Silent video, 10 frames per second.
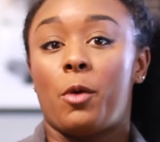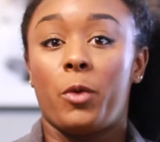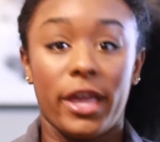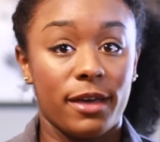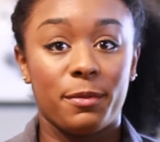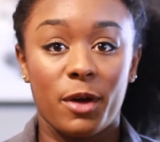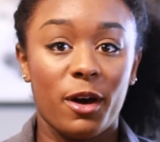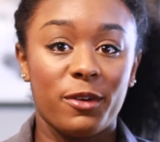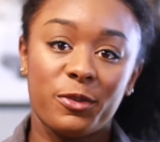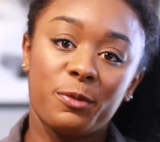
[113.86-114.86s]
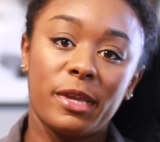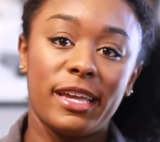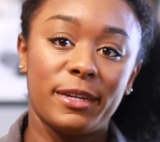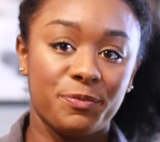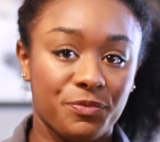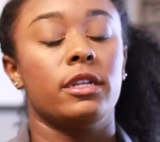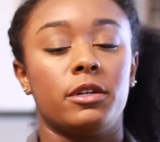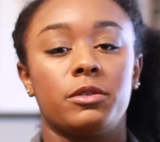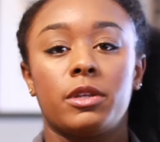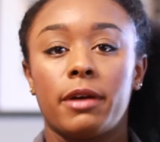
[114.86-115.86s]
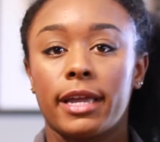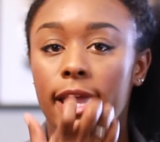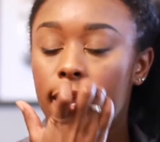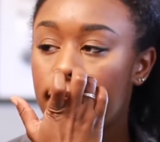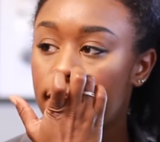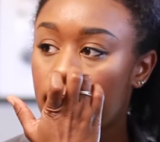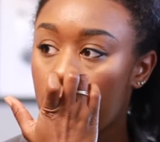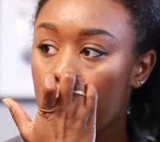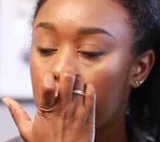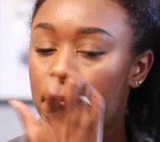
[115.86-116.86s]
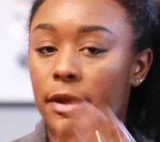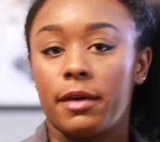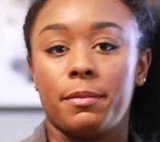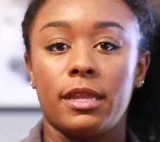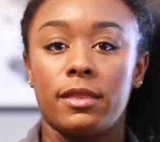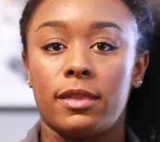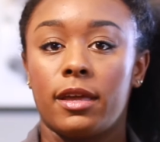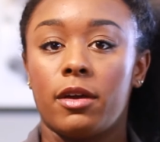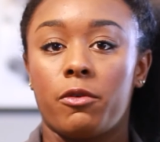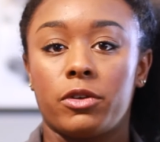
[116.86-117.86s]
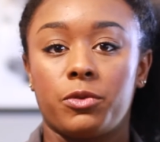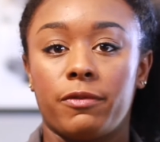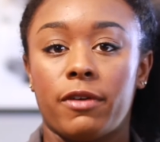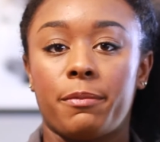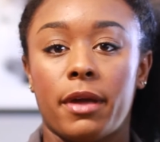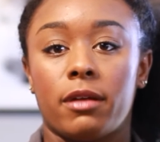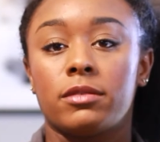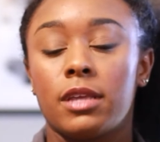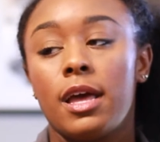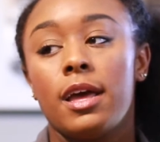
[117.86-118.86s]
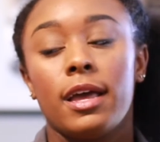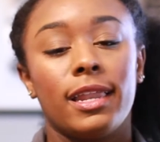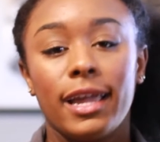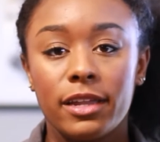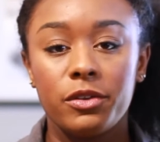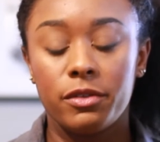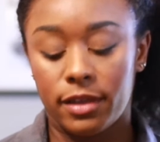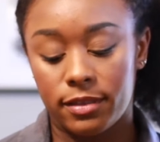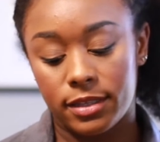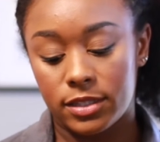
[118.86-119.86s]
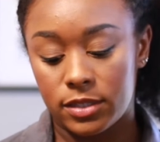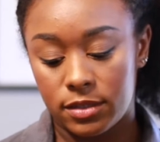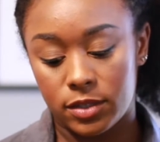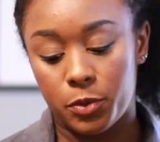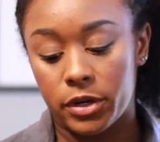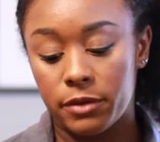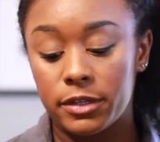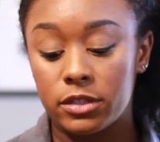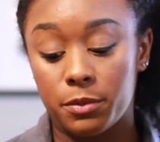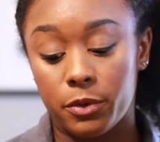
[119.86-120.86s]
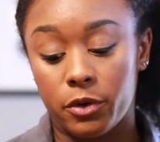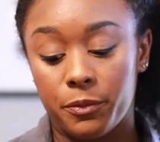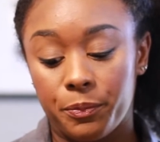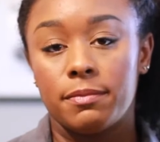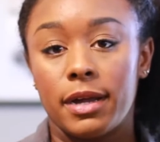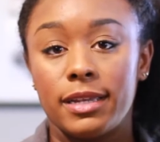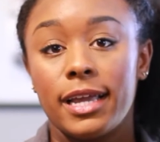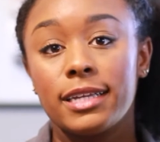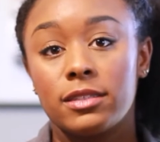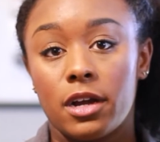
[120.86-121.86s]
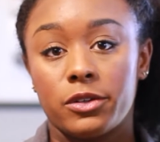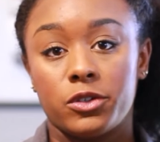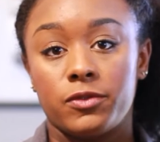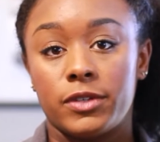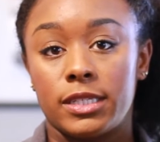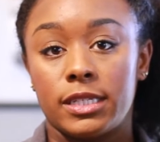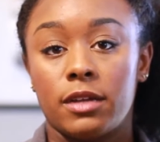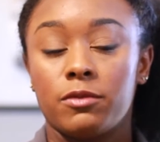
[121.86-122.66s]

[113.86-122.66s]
Wake up call for me, so I can't pick up anything over 25 pounds. And I can do that. That's pretty reasonable. My next doctor's visit,